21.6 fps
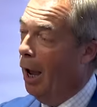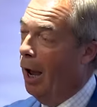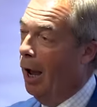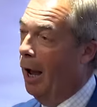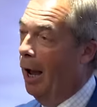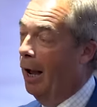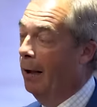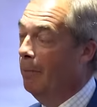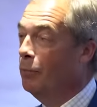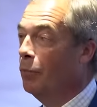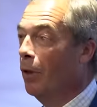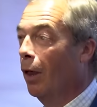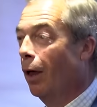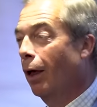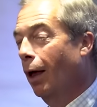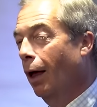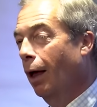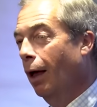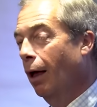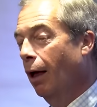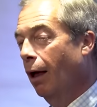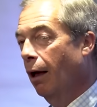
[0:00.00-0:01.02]
Um,
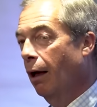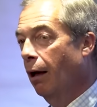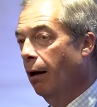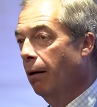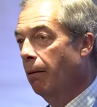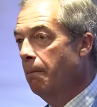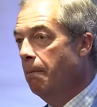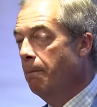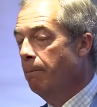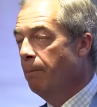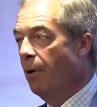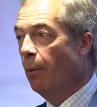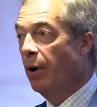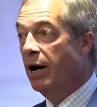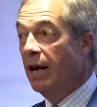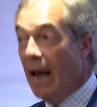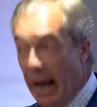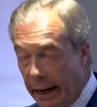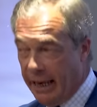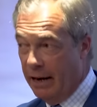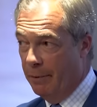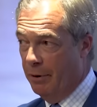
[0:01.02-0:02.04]
but we're
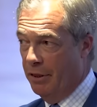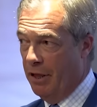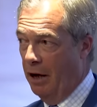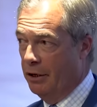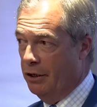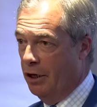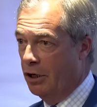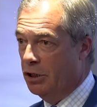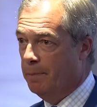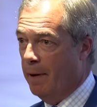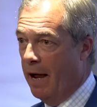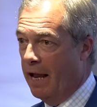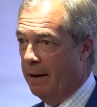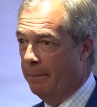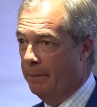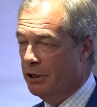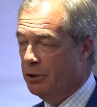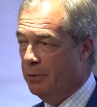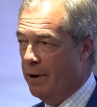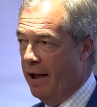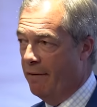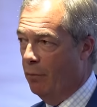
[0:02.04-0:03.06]
lucky with our
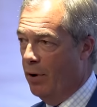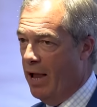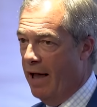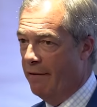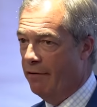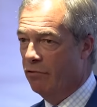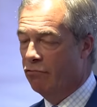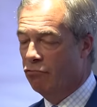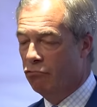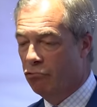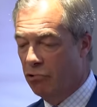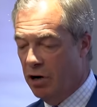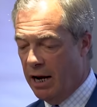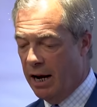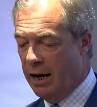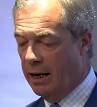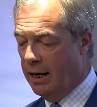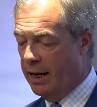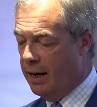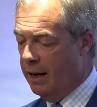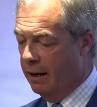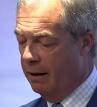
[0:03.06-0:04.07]
newspapers. We have, we have a
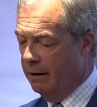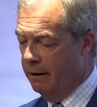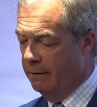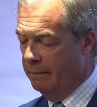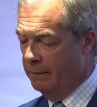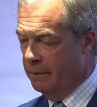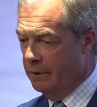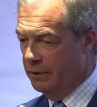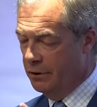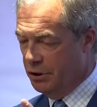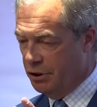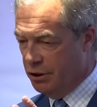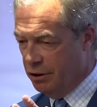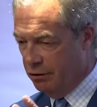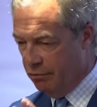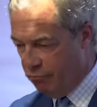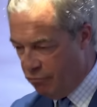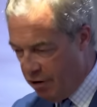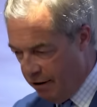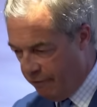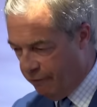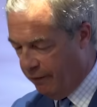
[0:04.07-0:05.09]
really
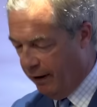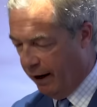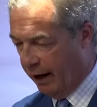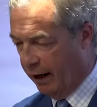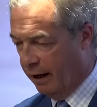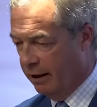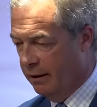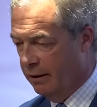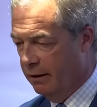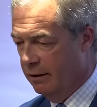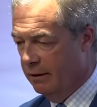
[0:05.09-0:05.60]
terrific,